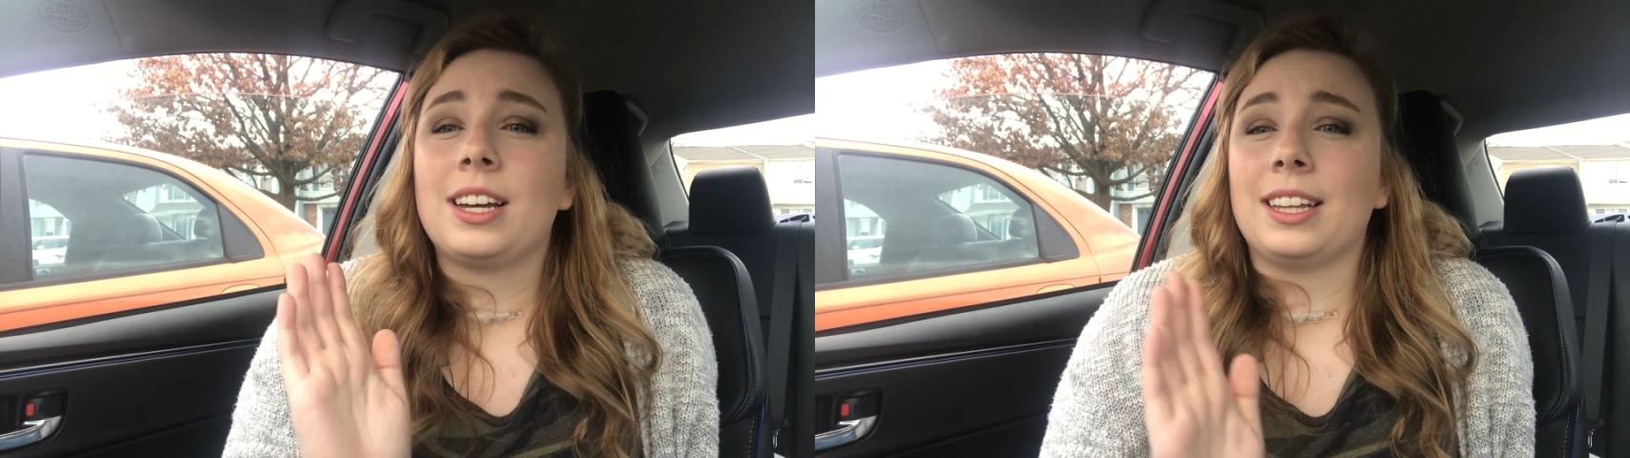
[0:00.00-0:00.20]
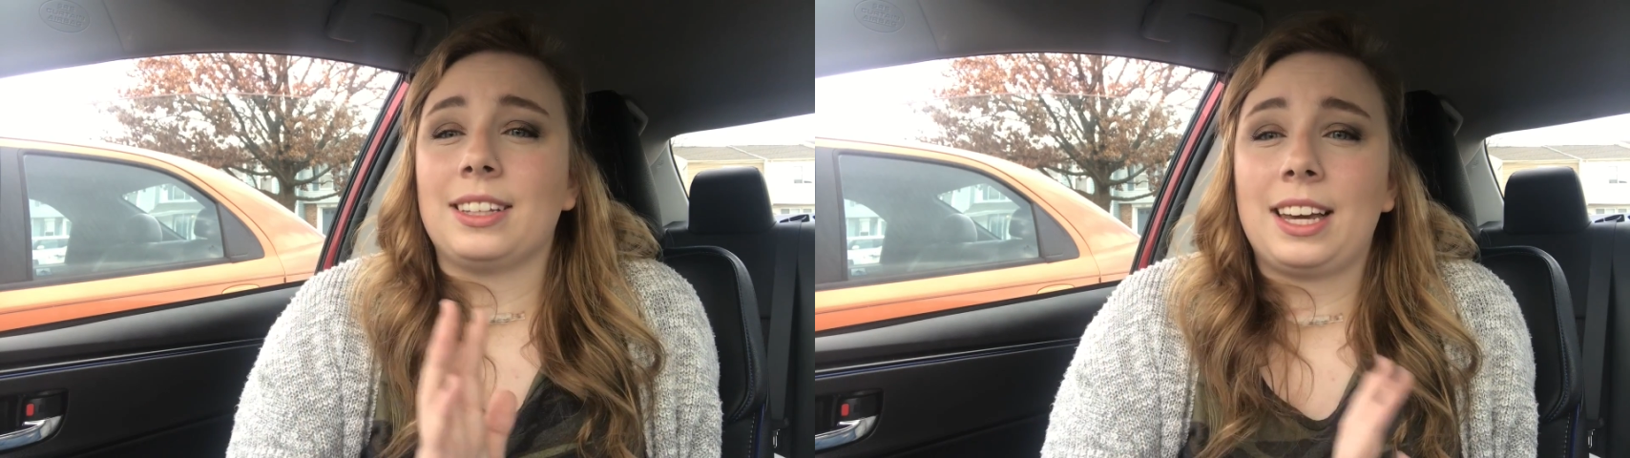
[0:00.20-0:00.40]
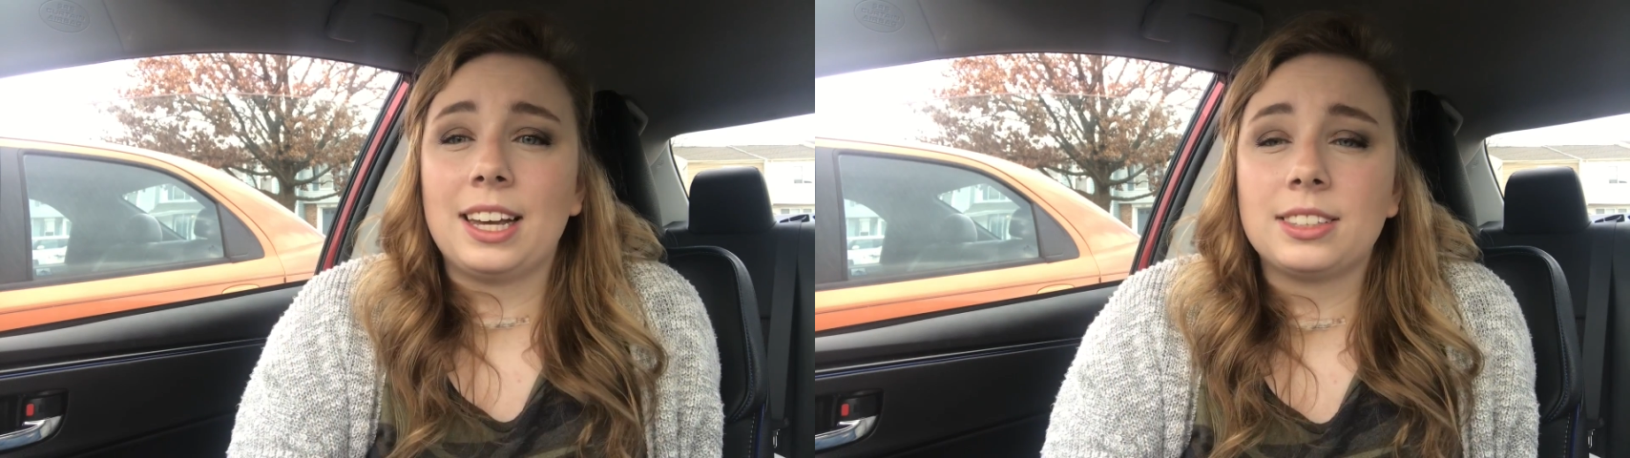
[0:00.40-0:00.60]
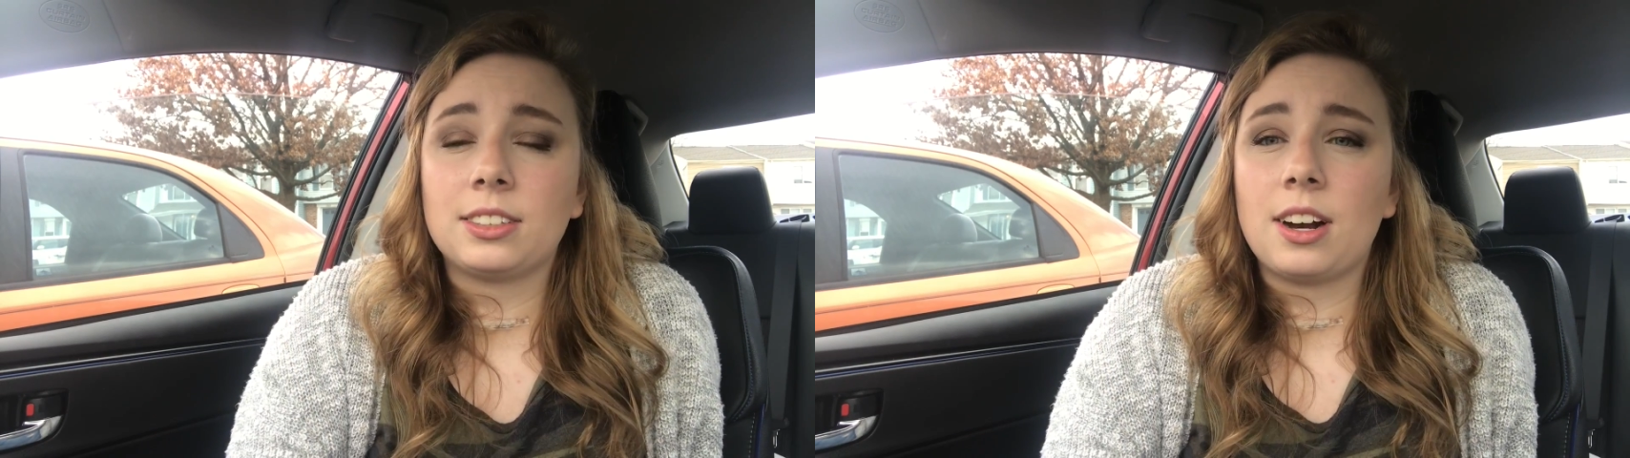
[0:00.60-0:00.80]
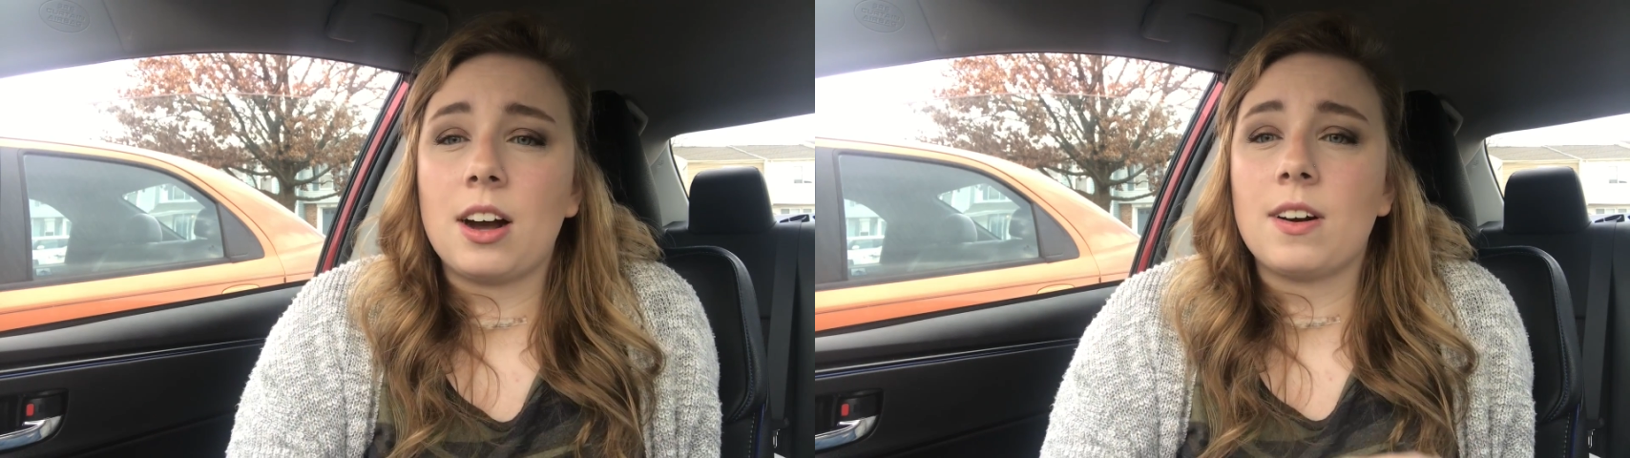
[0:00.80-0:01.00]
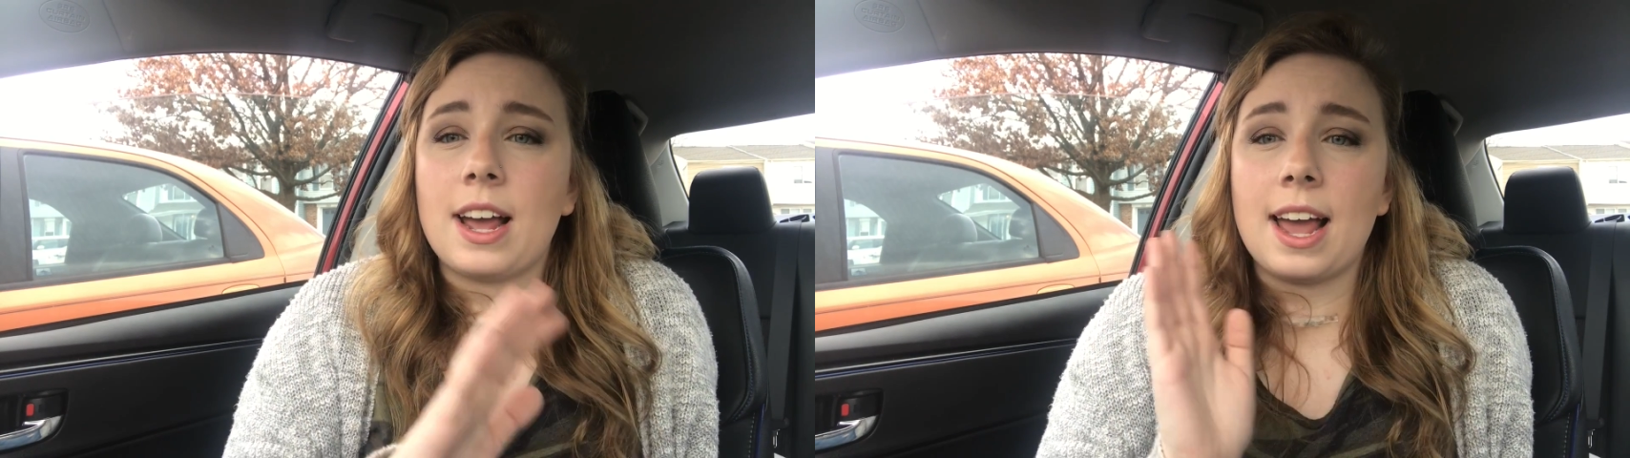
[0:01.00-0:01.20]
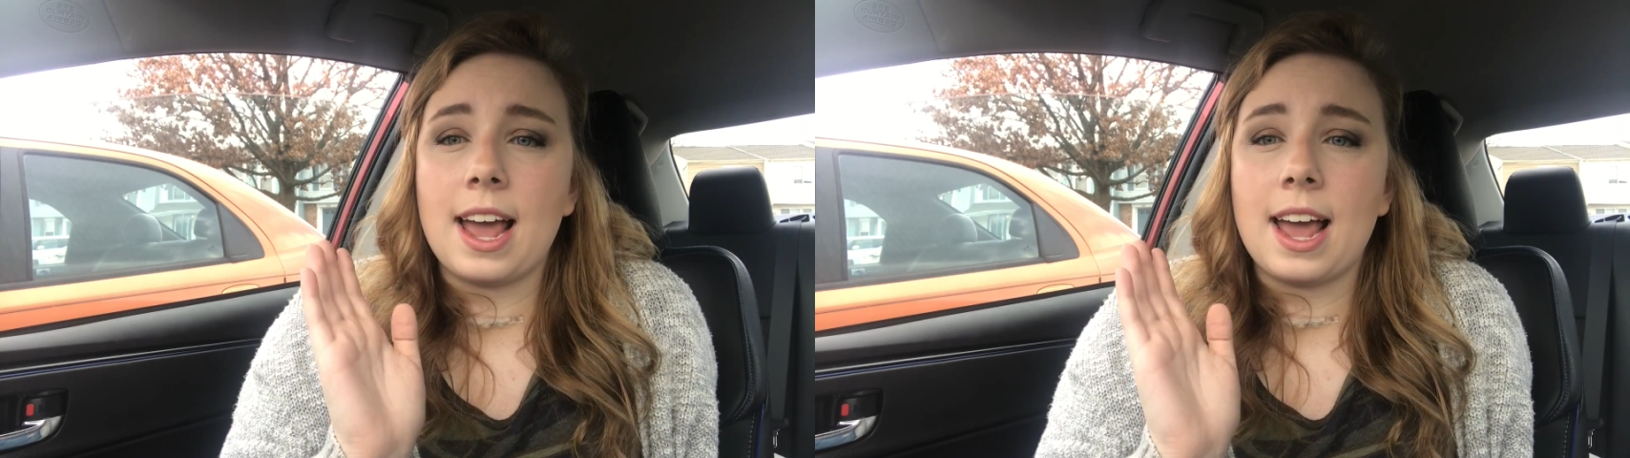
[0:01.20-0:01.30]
get the cancer out,